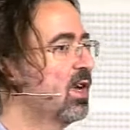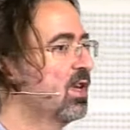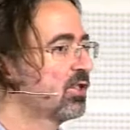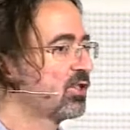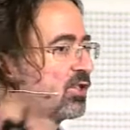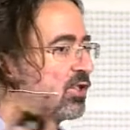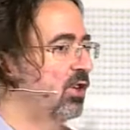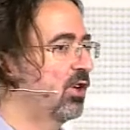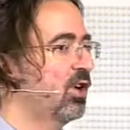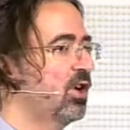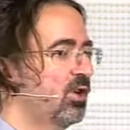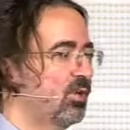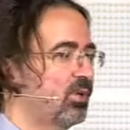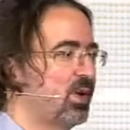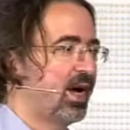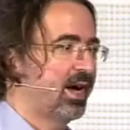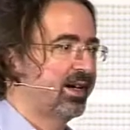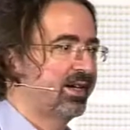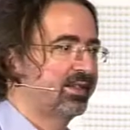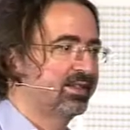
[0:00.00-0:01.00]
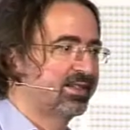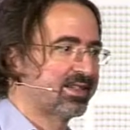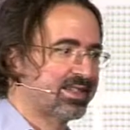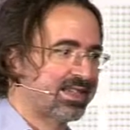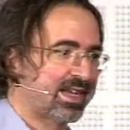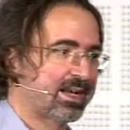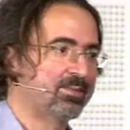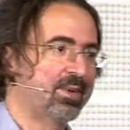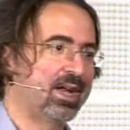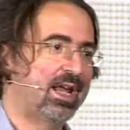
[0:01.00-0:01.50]
So we are in the
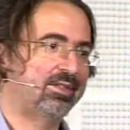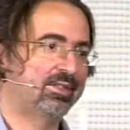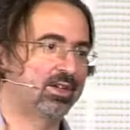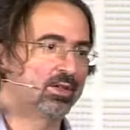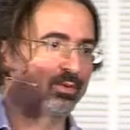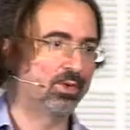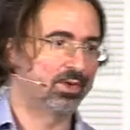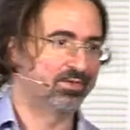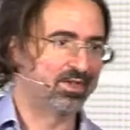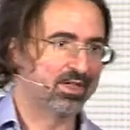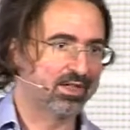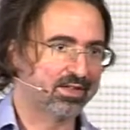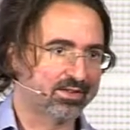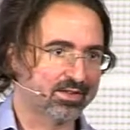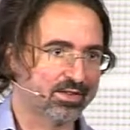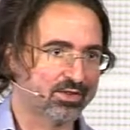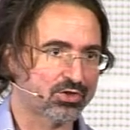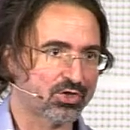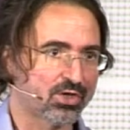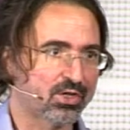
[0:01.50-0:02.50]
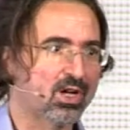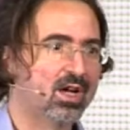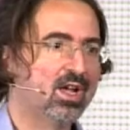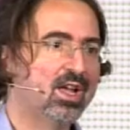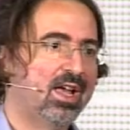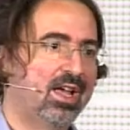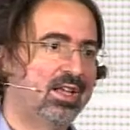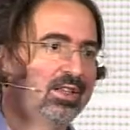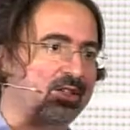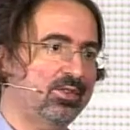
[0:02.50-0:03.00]
same level with literature
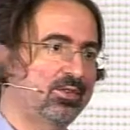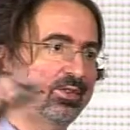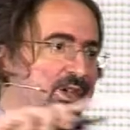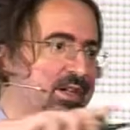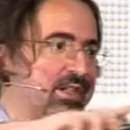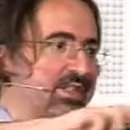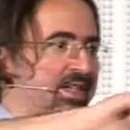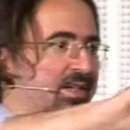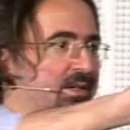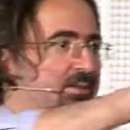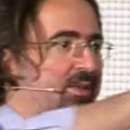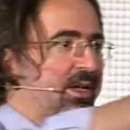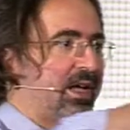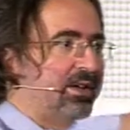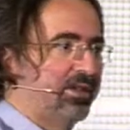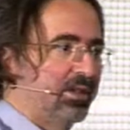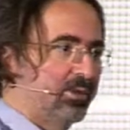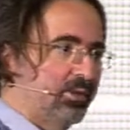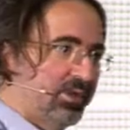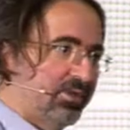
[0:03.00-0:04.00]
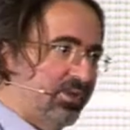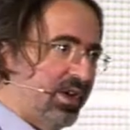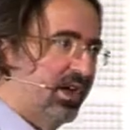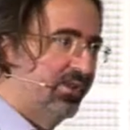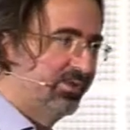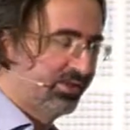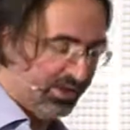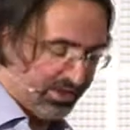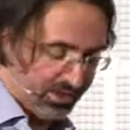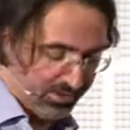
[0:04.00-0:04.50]
and we are same level with
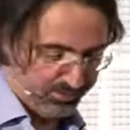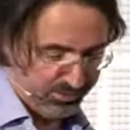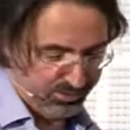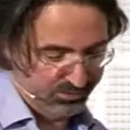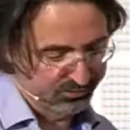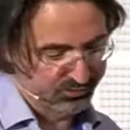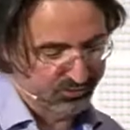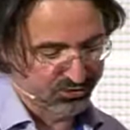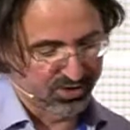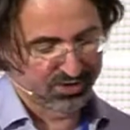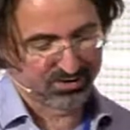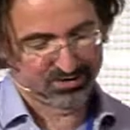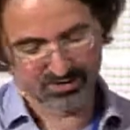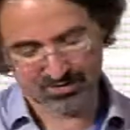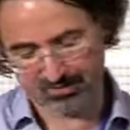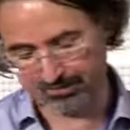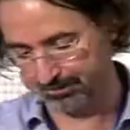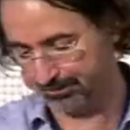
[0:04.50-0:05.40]
FDA-approved drugs.